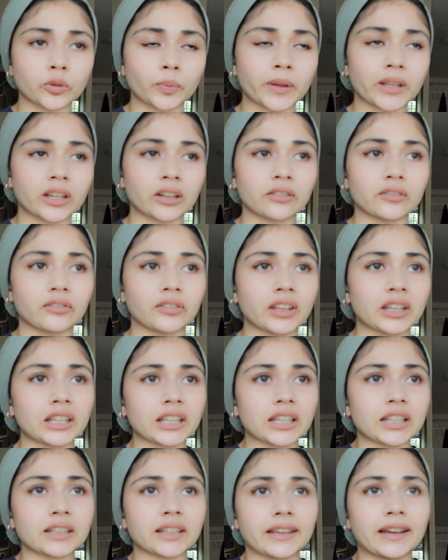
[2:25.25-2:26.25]
be
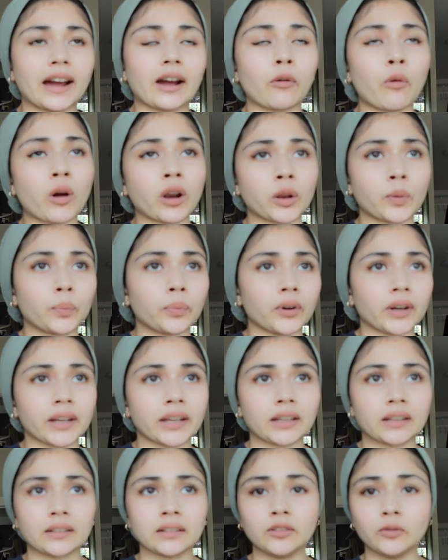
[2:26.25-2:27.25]
convenient, like I want to
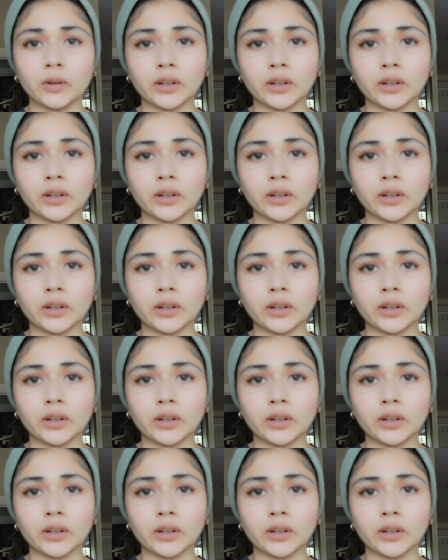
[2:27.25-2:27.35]
bring,